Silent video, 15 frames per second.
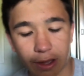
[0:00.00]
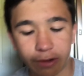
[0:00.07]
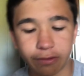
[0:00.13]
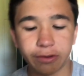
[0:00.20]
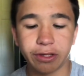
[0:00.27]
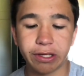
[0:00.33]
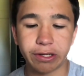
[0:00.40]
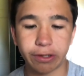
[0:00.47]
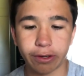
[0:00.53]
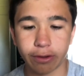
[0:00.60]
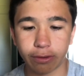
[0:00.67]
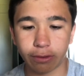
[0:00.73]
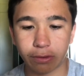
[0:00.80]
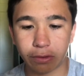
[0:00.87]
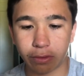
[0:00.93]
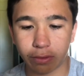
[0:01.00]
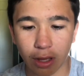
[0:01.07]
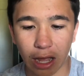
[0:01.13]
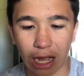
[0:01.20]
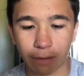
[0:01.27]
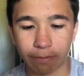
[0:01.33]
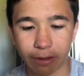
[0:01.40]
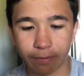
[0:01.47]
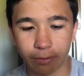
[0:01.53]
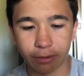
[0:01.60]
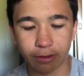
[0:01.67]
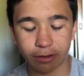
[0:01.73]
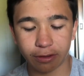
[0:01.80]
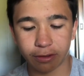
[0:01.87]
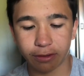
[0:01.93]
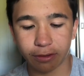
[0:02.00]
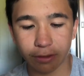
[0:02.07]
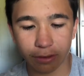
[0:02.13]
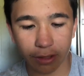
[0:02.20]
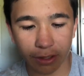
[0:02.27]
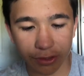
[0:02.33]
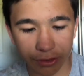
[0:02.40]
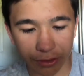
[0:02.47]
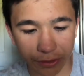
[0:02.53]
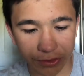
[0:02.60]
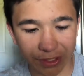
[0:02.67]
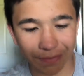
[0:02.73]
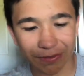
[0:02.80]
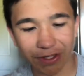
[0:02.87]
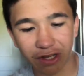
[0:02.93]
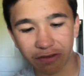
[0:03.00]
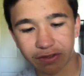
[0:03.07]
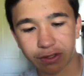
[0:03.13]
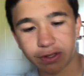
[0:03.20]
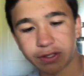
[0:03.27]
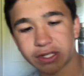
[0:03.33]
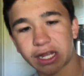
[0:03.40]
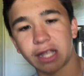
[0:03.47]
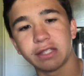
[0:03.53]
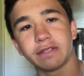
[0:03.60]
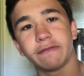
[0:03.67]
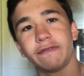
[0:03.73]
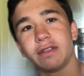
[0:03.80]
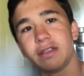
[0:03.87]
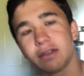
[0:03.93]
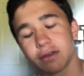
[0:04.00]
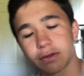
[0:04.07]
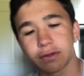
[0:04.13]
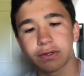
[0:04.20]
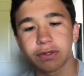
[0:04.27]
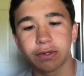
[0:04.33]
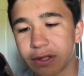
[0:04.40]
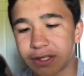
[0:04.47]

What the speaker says: I don't really know how people introduce themselves in these kinds of videos.